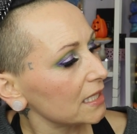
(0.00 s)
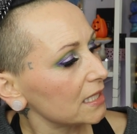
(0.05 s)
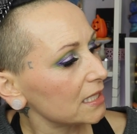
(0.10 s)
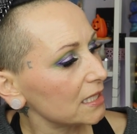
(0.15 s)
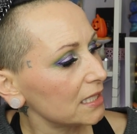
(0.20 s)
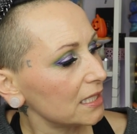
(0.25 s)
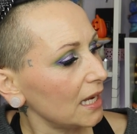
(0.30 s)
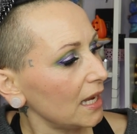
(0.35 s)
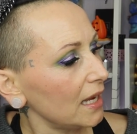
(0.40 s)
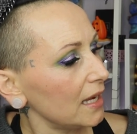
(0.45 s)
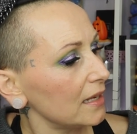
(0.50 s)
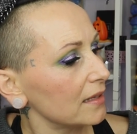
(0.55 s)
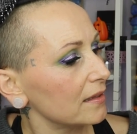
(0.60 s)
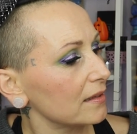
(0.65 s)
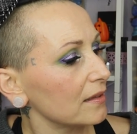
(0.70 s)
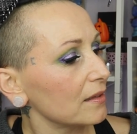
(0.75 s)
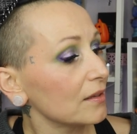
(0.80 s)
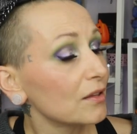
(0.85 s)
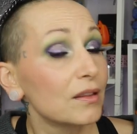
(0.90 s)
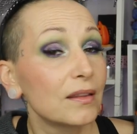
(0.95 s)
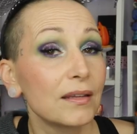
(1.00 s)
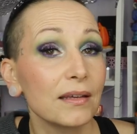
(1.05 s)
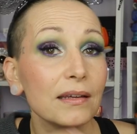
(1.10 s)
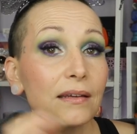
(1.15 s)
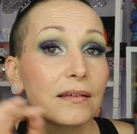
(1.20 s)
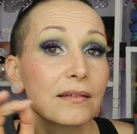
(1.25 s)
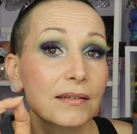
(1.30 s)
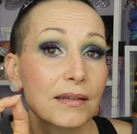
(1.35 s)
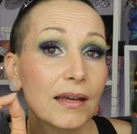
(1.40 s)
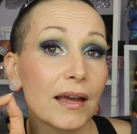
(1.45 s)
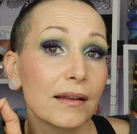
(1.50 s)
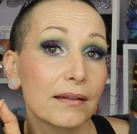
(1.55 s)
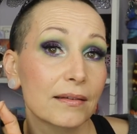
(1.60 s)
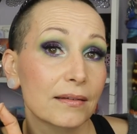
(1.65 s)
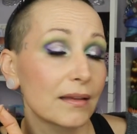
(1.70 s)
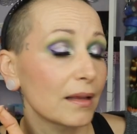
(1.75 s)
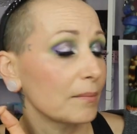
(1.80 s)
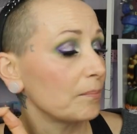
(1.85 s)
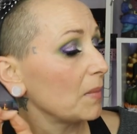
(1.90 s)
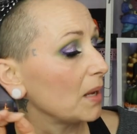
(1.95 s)
the shade, these
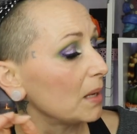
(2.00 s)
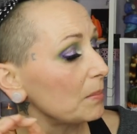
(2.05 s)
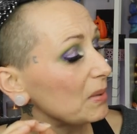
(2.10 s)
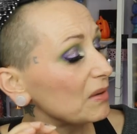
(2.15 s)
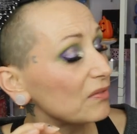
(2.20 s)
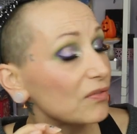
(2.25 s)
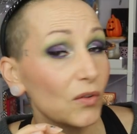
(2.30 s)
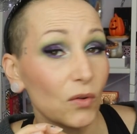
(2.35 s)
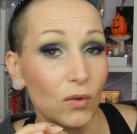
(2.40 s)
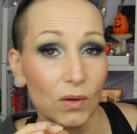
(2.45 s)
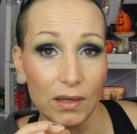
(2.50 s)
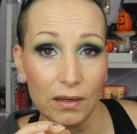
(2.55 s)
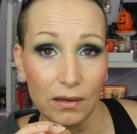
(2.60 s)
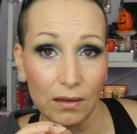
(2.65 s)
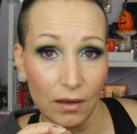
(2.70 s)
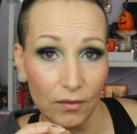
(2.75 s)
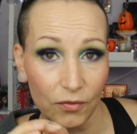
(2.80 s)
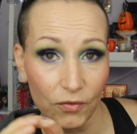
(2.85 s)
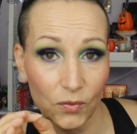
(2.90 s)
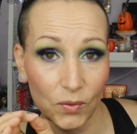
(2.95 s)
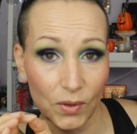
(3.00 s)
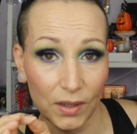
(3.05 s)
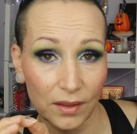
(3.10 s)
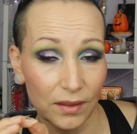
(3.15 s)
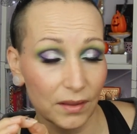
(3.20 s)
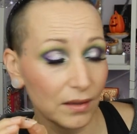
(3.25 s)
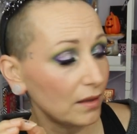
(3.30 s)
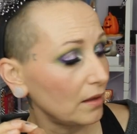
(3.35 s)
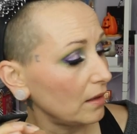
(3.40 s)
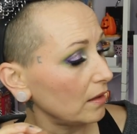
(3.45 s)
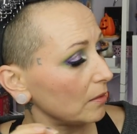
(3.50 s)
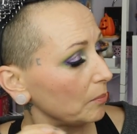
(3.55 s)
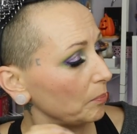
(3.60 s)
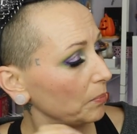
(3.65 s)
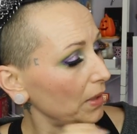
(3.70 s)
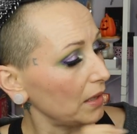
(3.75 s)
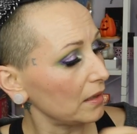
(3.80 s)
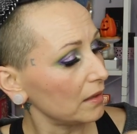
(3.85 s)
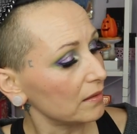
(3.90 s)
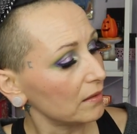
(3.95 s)
shades that made me fall in love with uh, the
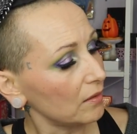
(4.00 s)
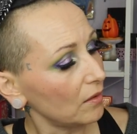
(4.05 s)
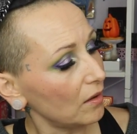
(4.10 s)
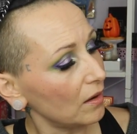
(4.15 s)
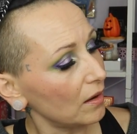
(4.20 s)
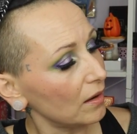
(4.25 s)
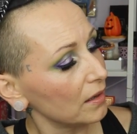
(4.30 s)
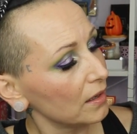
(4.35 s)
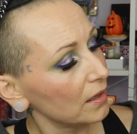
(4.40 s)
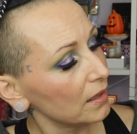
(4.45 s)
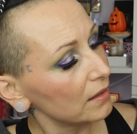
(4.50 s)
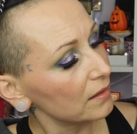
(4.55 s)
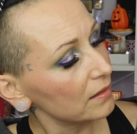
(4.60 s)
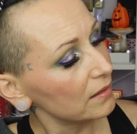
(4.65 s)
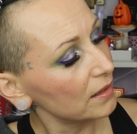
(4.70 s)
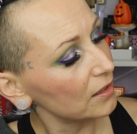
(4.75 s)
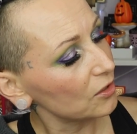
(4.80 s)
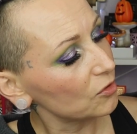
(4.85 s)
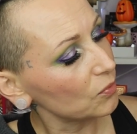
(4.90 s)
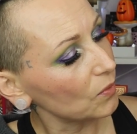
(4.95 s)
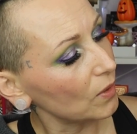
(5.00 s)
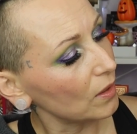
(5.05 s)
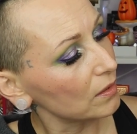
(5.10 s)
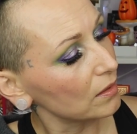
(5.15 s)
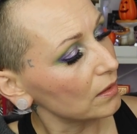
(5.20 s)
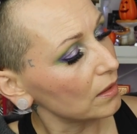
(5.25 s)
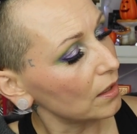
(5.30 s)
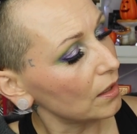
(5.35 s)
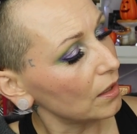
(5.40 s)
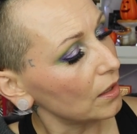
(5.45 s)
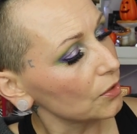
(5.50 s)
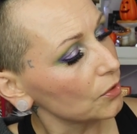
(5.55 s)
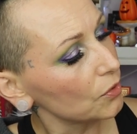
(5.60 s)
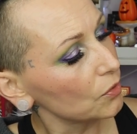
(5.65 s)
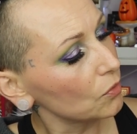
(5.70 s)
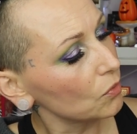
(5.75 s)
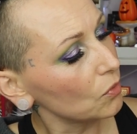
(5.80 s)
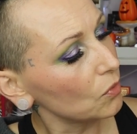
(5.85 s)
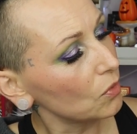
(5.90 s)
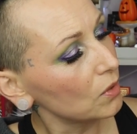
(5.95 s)
palette are this one uh,
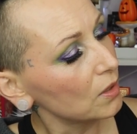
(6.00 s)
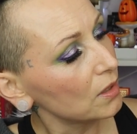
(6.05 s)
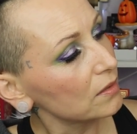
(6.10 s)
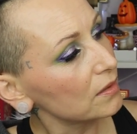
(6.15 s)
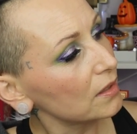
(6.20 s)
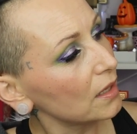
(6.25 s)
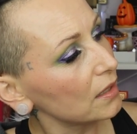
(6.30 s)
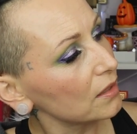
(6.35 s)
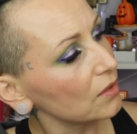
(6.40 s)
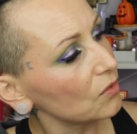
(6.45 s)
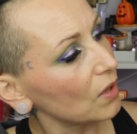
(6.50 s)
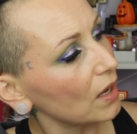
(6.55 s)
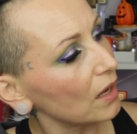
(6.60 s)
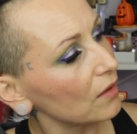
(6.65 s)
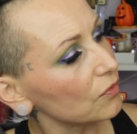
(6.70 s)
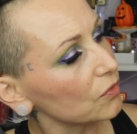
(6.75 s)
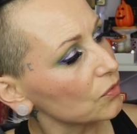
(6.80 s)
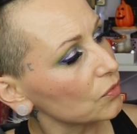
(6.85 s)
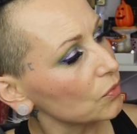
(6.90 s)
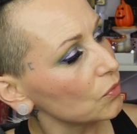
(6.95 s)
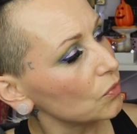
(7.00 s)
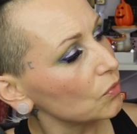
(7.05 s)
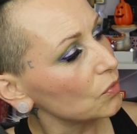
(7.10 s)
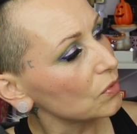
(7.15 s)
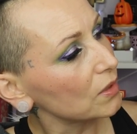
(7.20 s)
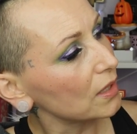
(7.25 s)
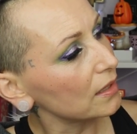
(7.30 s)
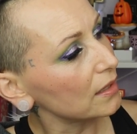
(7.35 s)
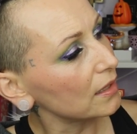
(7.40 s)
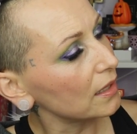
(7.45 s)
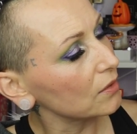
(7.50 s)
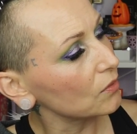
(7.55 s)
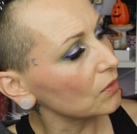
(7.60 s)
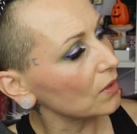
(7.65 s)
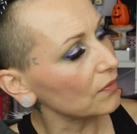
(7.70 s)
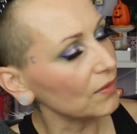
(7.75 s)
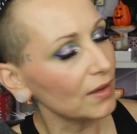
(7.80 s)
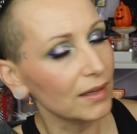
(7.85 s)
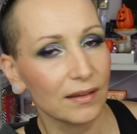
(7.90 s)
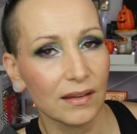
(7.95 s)
Yule, then you have Rune, and then
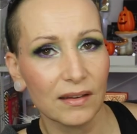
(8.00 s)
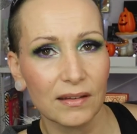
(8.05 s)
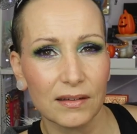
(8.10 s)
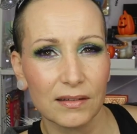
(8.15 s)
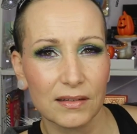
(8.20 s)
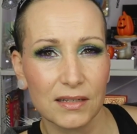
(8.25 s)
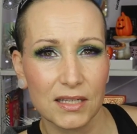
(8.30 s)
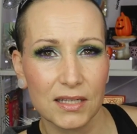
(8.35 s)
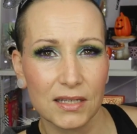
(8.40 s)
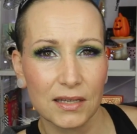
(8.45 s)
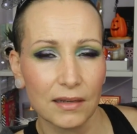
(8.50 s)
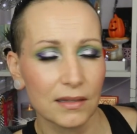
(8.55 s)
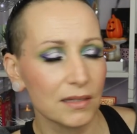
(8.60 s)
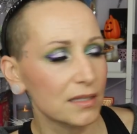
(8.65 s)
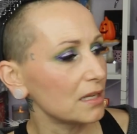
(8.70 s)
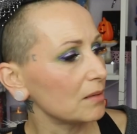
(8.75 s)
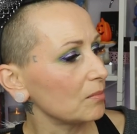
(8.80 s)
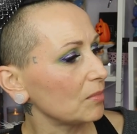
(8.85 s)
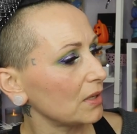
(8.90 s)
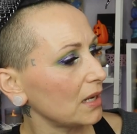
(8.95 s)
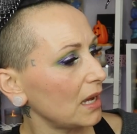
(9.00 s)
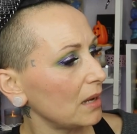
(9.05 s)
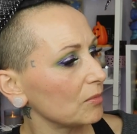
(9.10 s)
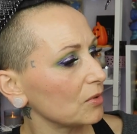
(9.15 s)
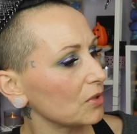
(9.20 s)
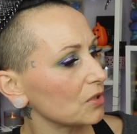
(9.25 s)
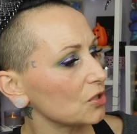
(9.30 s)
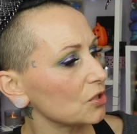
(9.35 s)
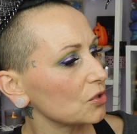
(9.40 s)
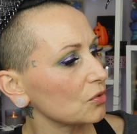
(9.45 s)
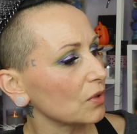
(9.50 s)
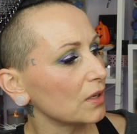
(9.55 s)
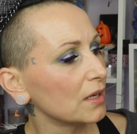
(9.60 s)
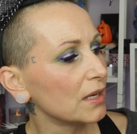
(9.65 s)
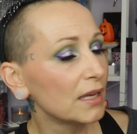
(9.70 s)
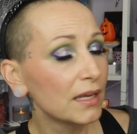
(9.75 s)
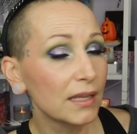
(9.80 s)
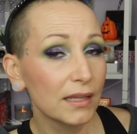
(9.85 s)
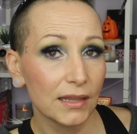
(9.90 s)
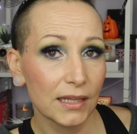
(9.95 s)
you have, I think this is Sinsin, but I'm not sure.
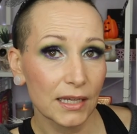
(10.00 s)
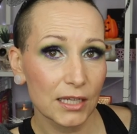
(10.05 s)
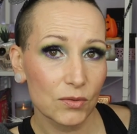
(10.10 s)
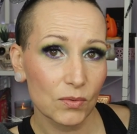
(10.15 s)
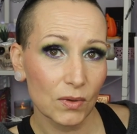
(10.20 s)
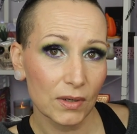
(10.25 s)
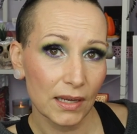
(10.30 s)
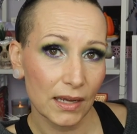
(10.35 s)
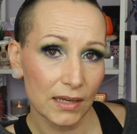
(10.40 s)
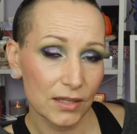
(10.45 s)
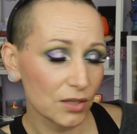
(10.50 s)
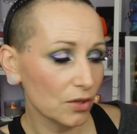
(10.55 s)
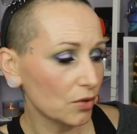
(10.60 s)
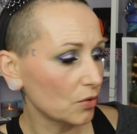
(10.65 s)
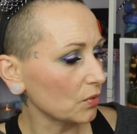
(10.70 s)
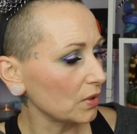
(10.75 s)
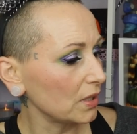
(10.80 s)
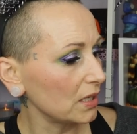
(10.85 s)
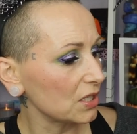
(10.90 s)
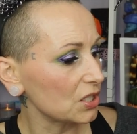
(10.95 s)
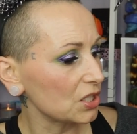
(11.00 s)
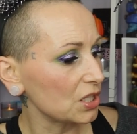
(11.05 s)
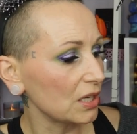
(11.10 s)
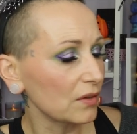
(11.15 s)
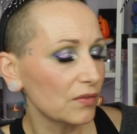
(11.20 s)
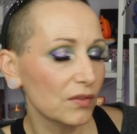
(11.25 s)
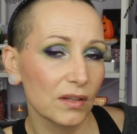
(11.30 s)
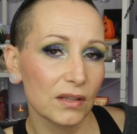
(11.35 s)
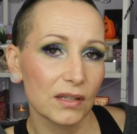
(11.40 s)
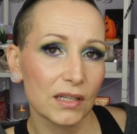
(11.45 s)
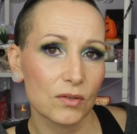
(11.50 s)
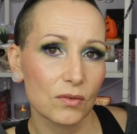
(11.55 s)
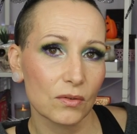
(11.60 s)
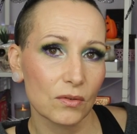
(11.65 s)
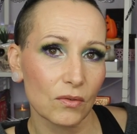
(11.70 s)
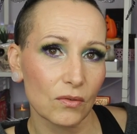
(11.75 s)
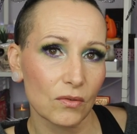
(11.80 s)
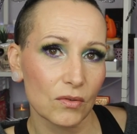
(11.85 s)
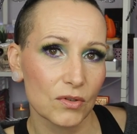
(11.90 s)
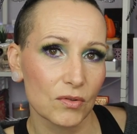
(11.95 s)
This one has a green shift, and this
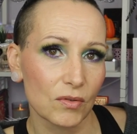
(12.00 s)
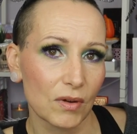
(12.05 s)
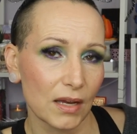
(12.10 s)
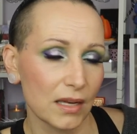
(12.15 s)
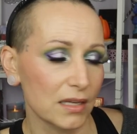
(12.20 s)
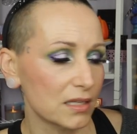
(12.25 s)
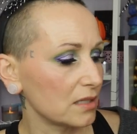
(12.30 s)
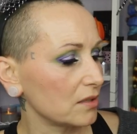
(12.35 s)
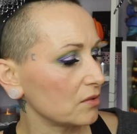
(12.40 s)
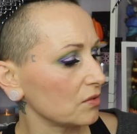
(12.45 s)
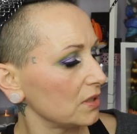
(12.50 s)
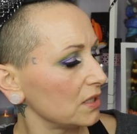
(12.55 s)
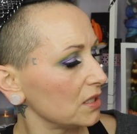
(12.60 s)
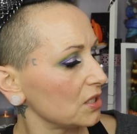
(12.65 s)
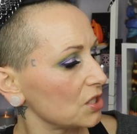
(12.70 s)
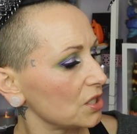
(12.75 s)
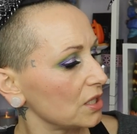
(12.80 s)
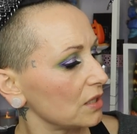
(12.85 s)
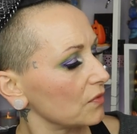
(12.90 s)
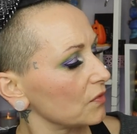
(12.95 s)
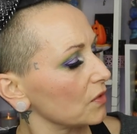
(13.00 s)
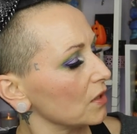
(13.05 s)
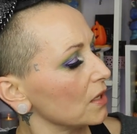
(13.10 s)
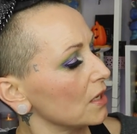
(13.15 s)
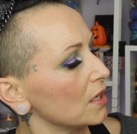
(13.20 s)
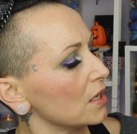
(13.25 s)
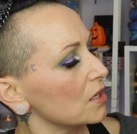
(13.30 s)
one also has a green shift.